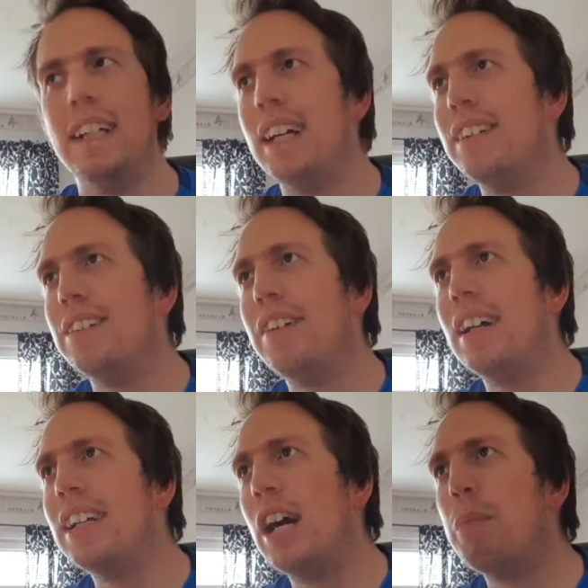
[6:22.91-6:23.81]
And it's
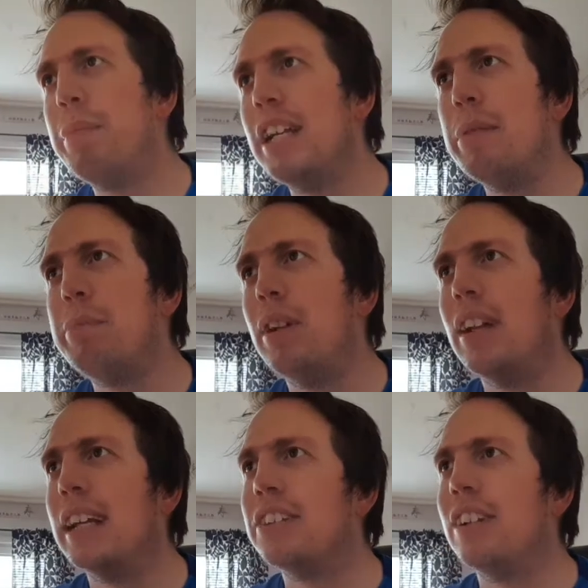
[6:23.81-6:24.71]
funny how
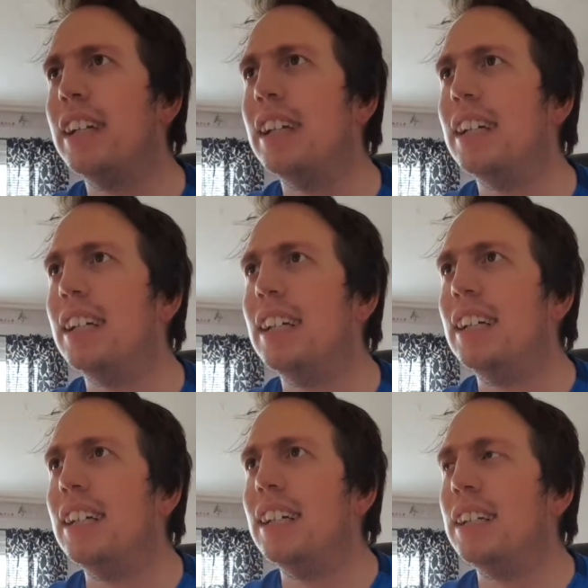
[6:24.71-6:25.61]
people actually,
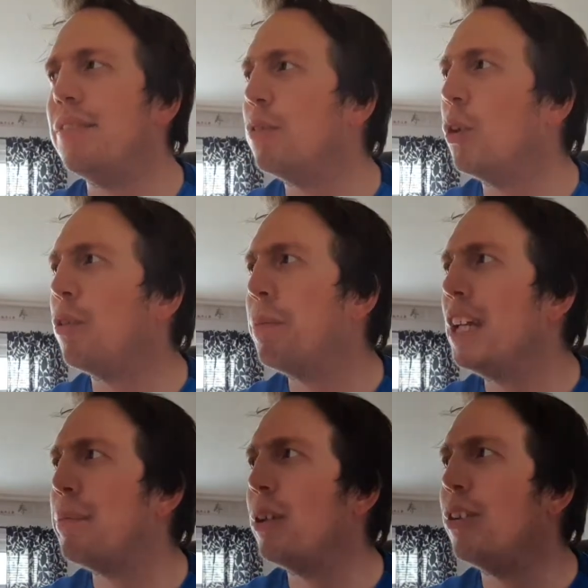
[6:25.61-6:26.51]
those
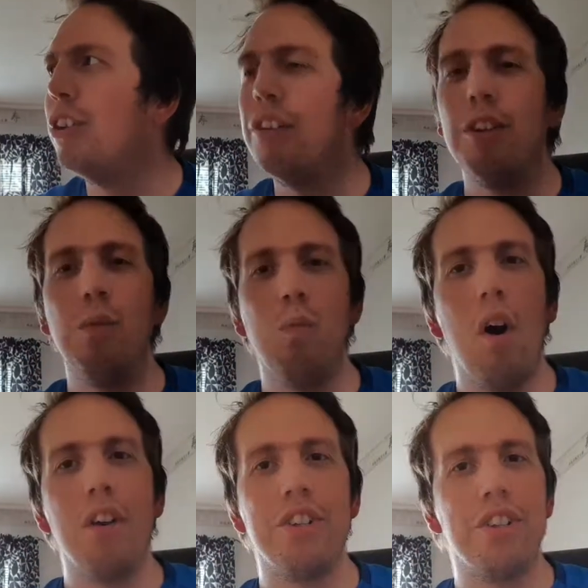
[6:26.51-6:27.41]
people who doesn't
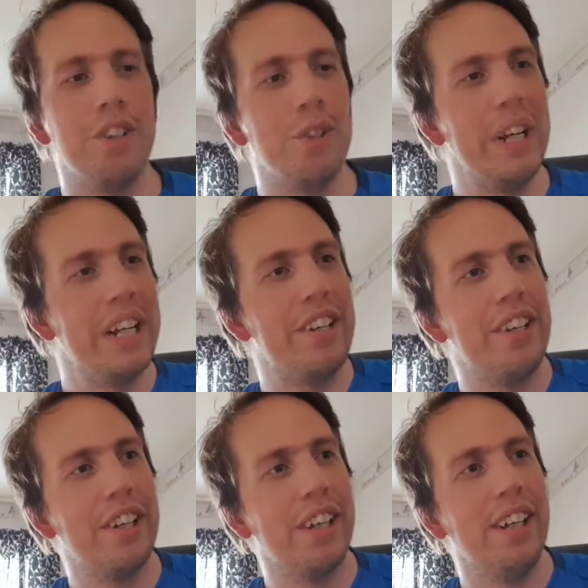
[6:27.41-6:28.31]
watch
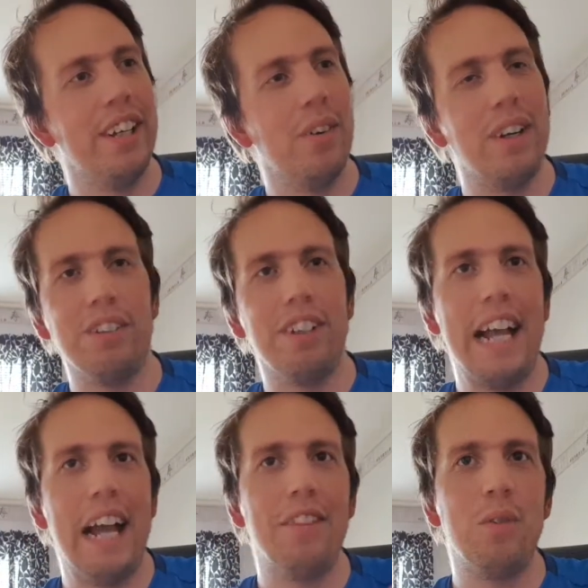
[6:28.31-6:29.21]
Twitch or doesn't
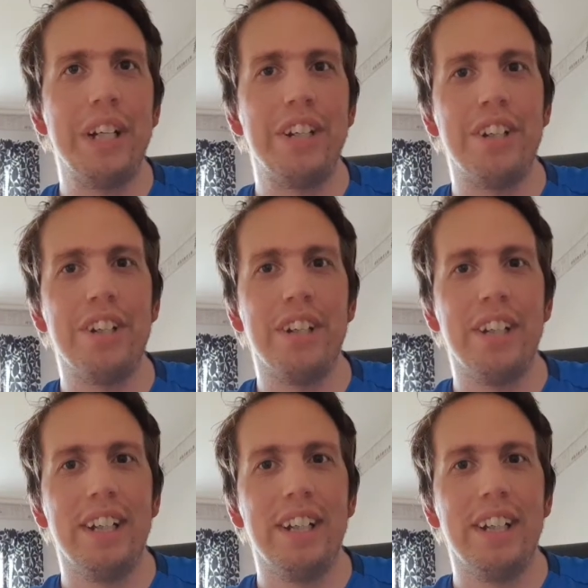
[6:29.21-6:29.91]
have Twitch,